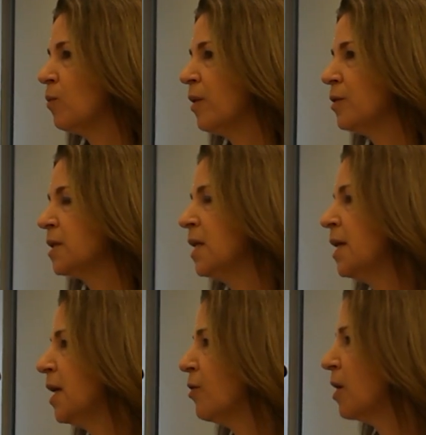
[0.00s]
whether it's
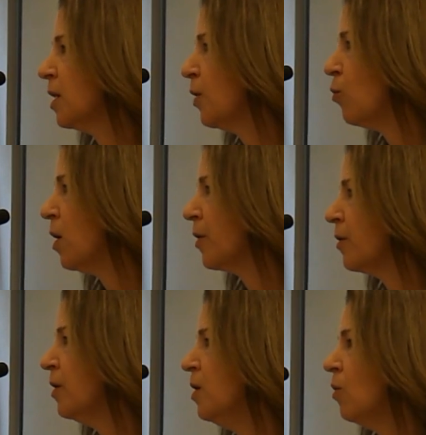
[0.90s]
clean air and clean
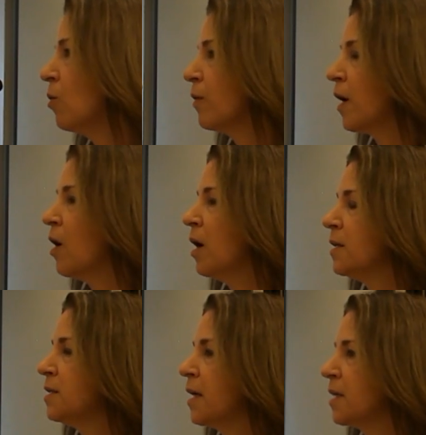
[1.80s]
water or the
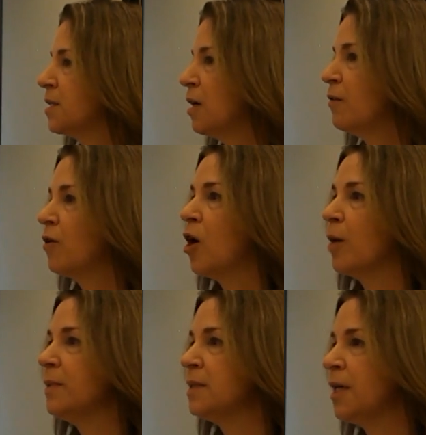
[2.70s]
context of
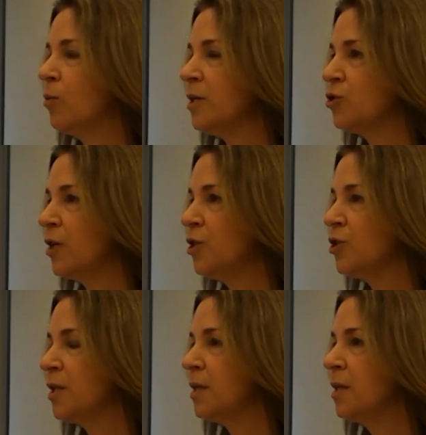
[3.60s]
carbon
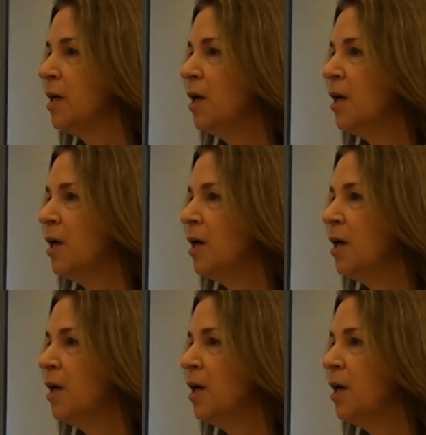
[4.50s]
sequestration.